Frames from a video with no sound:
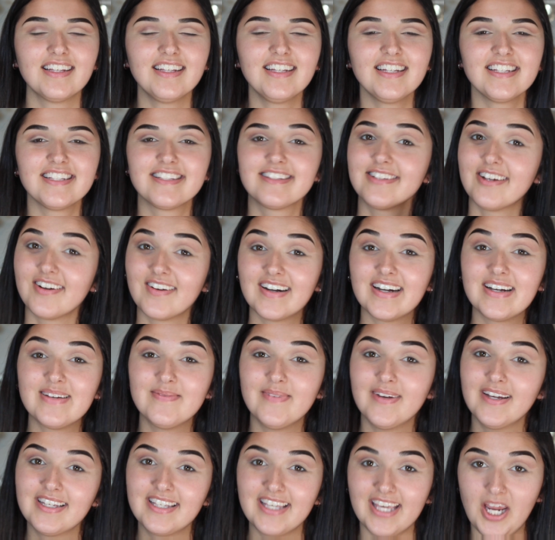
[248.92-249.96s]
Sorry,
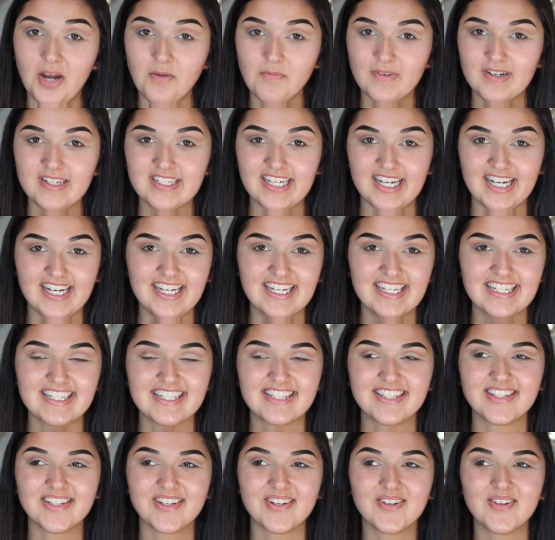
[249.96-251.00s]
my camera died,
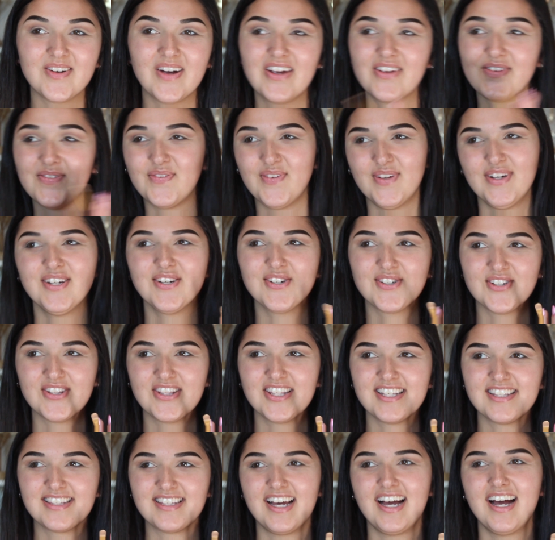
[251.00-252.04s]
so I finished
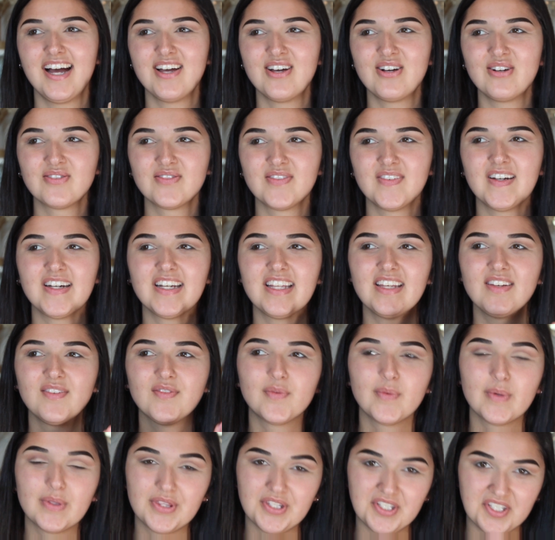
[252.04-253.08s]
this eye already
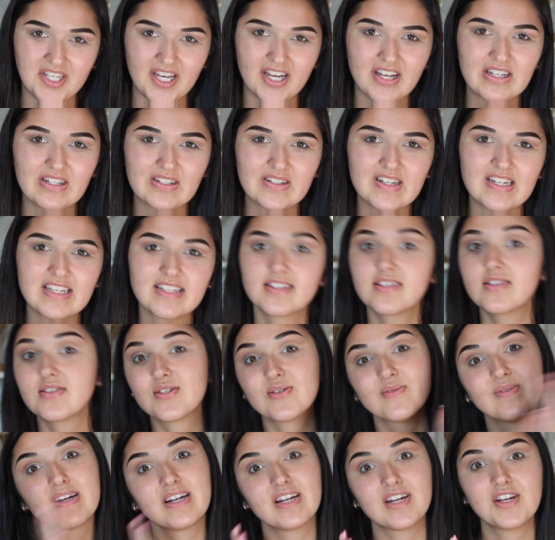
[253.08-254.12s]
with the cut crease, so
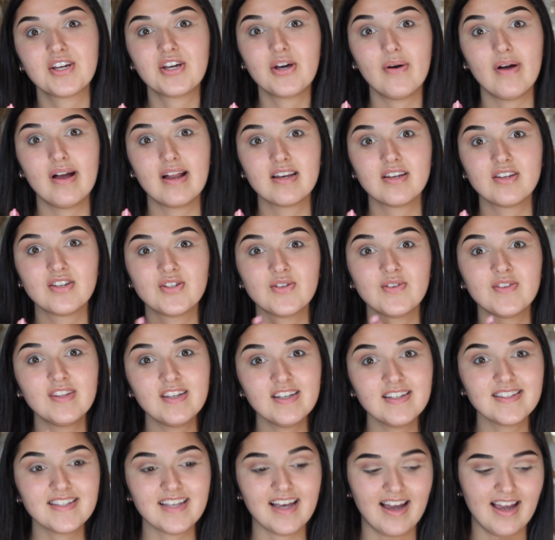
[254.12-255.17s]
we're going to go ahead and do
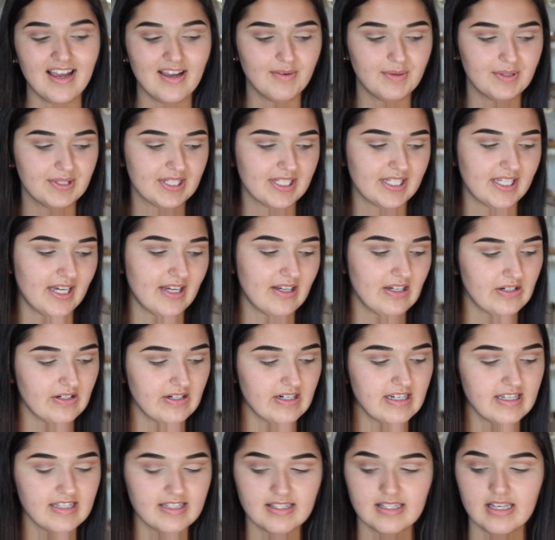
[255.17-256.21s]
this eye with the cut
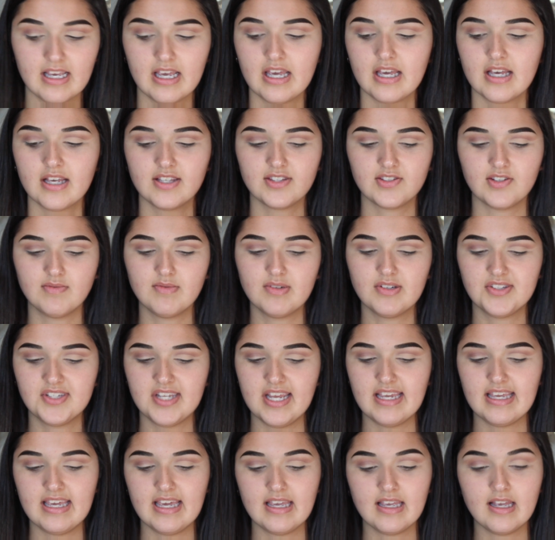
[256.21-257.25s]
crease. So I'm just
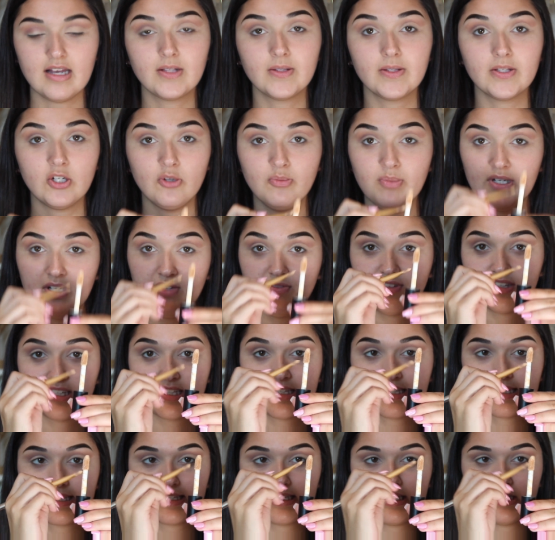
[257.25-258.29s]
taking a little bit of
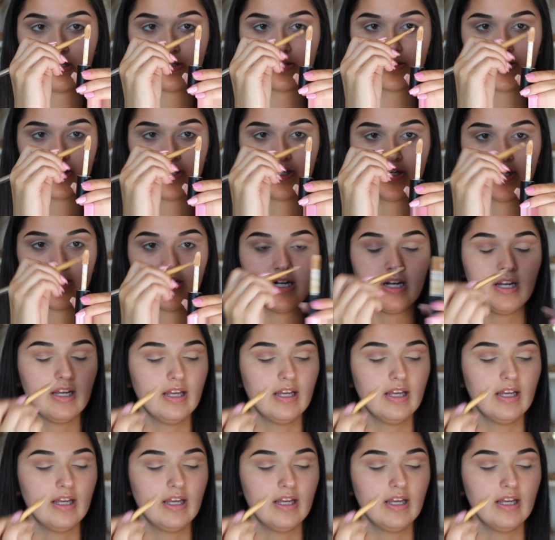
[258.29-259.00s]
concealer